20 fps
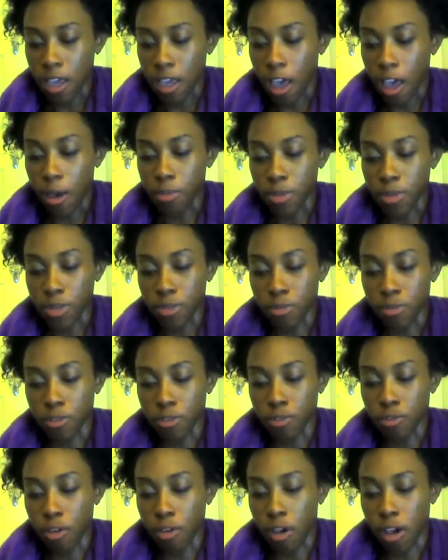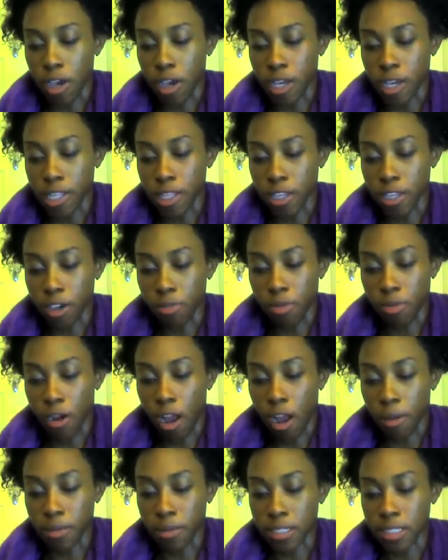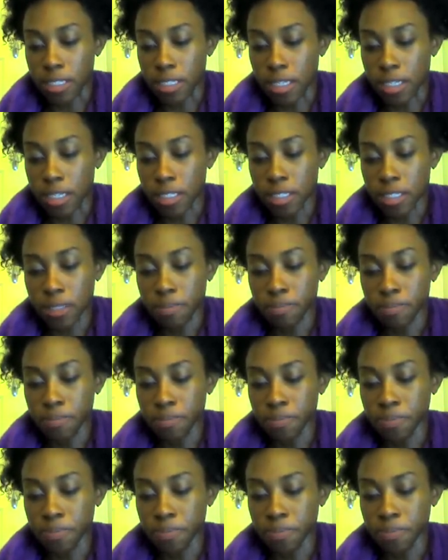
come through on their promises.